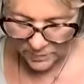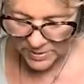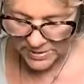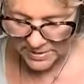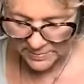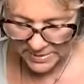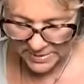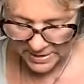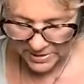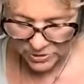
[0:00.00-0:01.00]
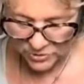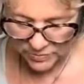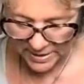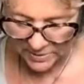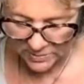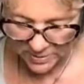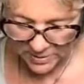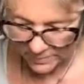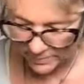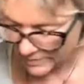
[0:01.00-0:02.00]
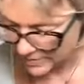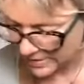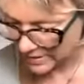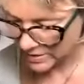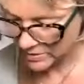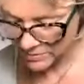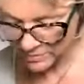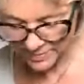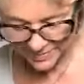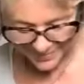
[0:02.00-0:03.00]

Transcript: What is the potential outcome? Thank you.